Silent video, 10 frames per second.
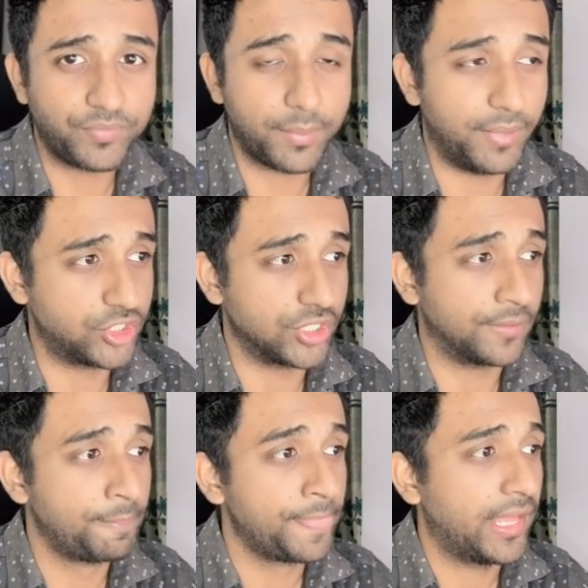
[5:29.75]
picture,
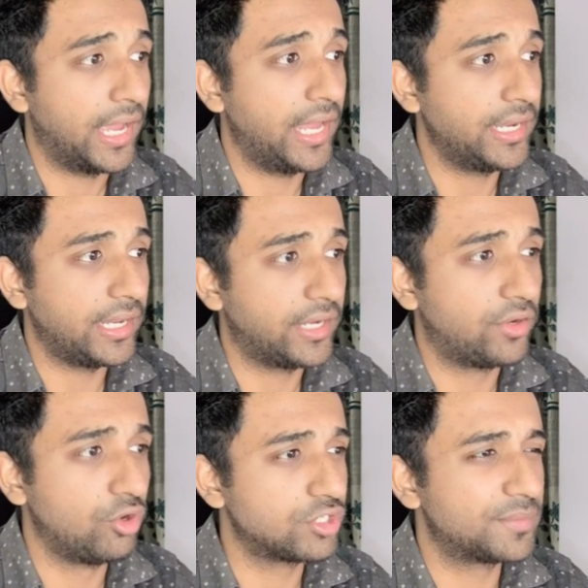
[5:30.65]
and
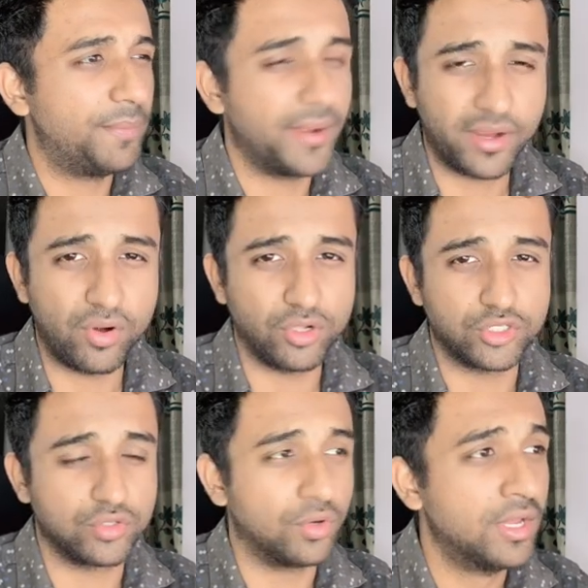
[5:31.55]
it looks better
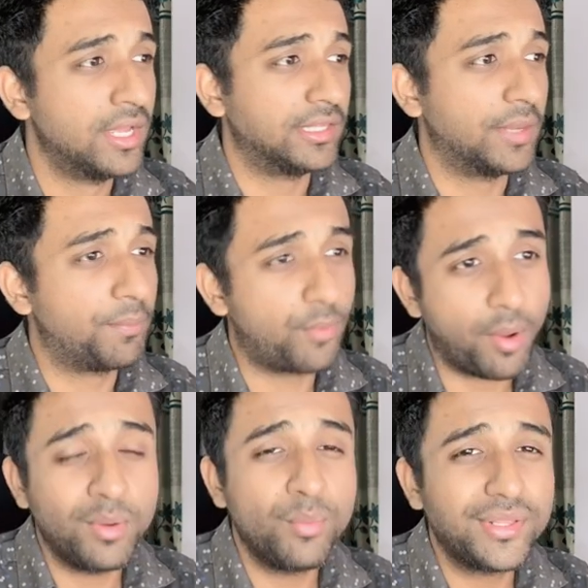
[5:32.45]
also. The
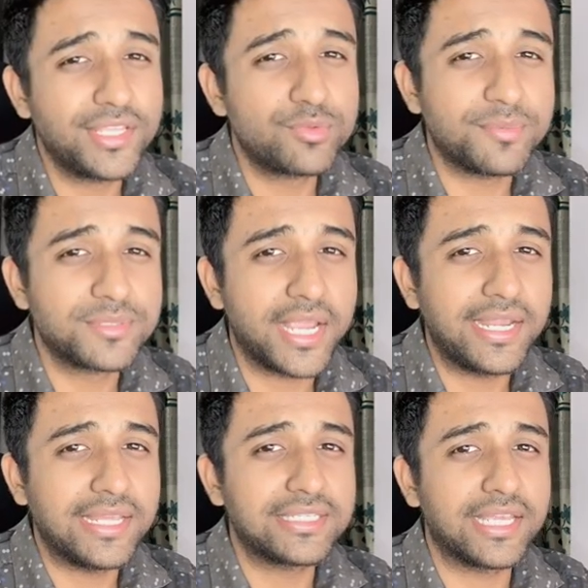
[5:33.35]
problem with this
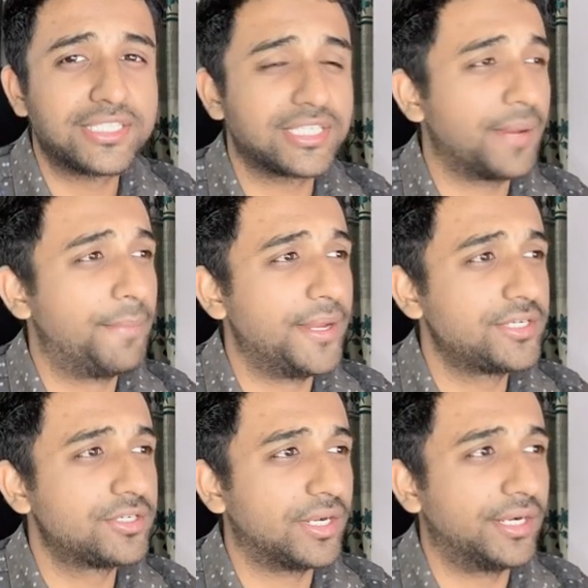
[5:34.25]
website is it's a bit